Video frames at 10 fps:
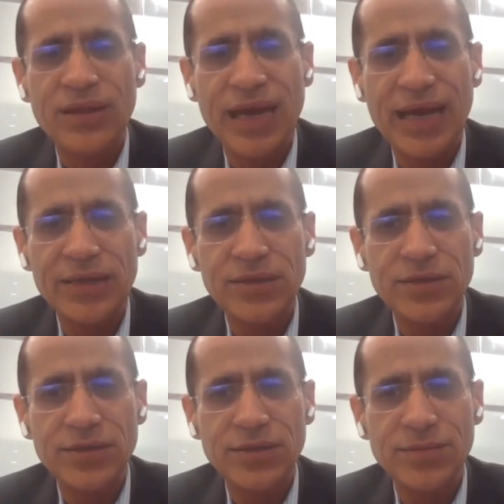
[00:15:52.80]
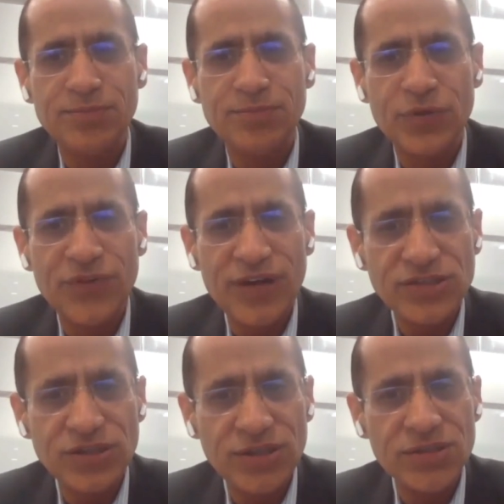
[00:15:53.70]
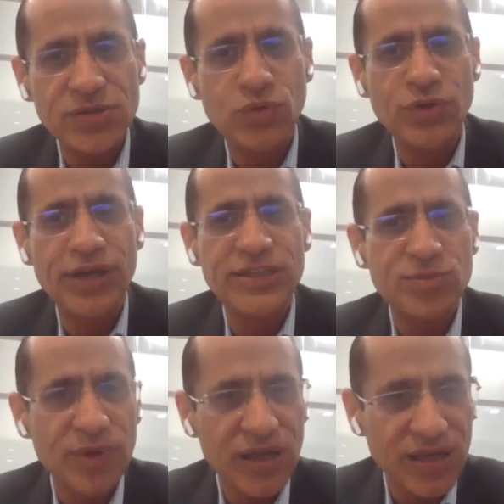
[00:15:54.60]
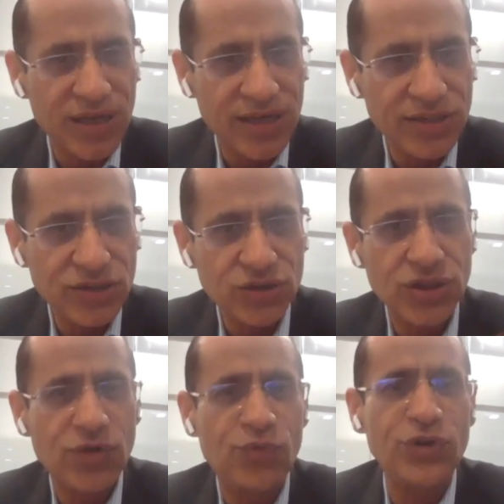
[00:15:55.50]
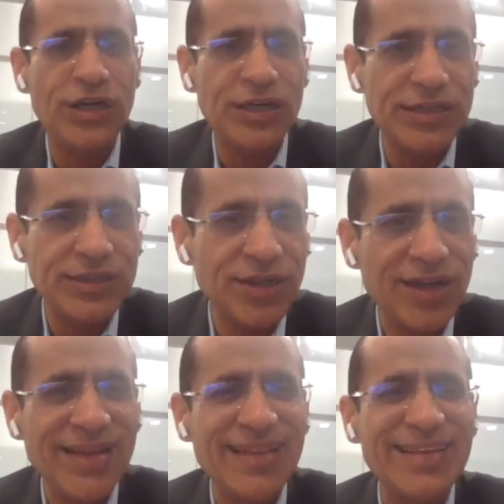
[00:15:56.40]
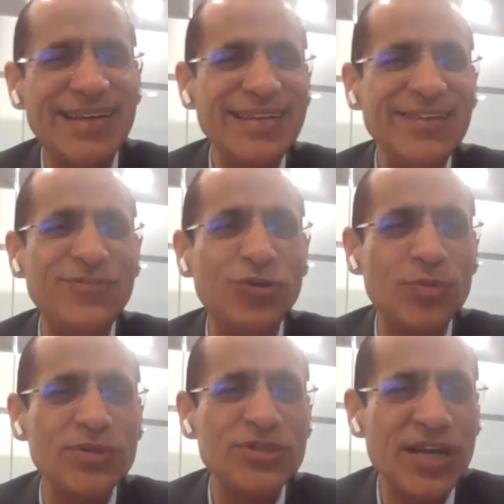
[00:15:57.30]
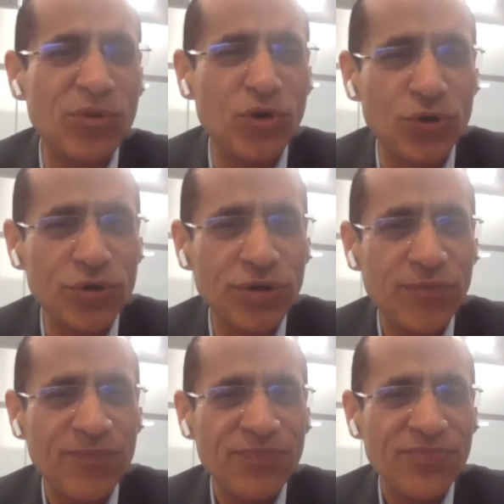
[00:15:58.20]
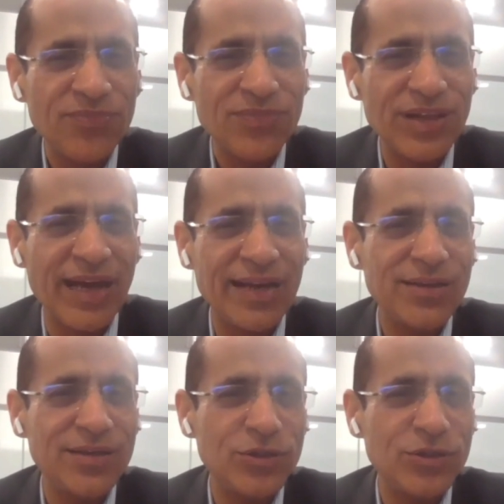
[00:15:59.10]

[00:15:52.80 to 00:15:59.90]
that professionals who can speak English would earn 34% more than